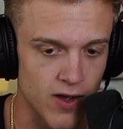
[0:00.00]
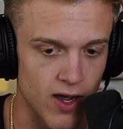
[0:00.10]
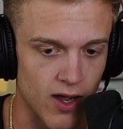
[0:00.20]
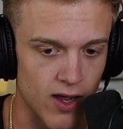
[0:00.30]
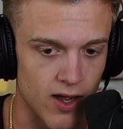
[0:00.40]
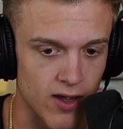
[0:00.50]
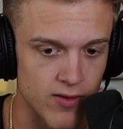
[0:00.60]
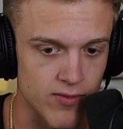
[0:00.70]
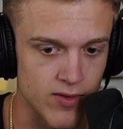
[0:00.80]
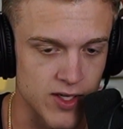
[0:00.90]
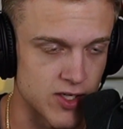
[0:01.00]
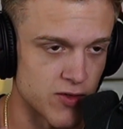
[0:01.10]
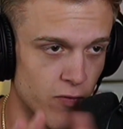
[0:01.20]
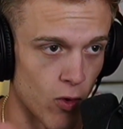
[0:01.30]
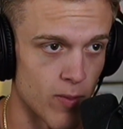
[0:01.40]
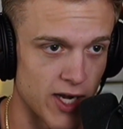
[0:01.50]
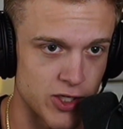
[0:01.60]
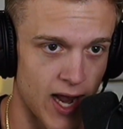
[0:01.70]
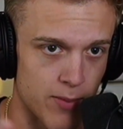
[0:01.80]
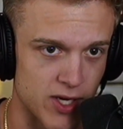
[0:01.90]
Uh, this is for my
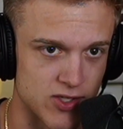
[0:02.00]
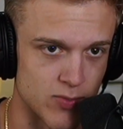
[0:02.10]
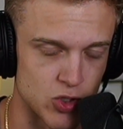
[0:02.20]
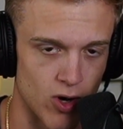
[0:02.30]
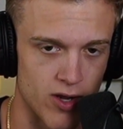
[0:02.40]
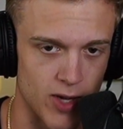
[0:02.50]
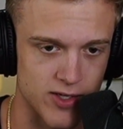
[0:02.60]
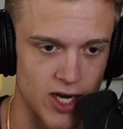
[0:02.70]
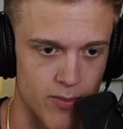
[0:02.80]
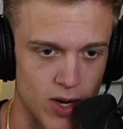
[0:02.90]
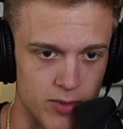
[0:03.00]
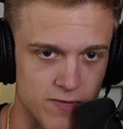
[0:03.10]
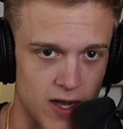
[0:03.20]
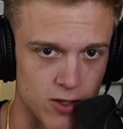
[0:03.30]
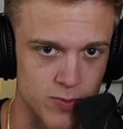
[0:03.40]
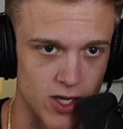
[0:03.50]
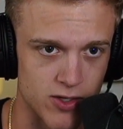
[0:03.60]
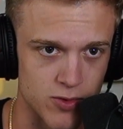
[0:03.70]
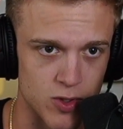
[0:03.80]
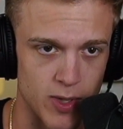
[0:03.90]
chat because the majority of my chat probably follows me on
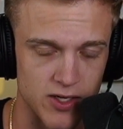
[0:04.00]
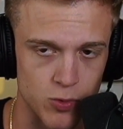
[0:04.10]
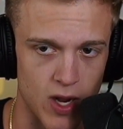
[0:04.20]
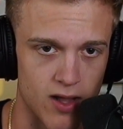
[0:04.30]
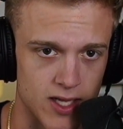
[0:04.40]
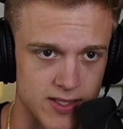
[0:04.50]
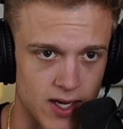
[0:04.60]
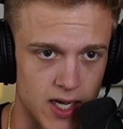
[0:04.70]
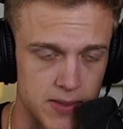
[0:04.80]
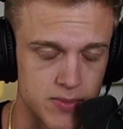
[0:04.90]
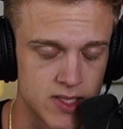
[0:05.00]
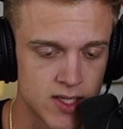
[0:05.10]
YouTube as well as um,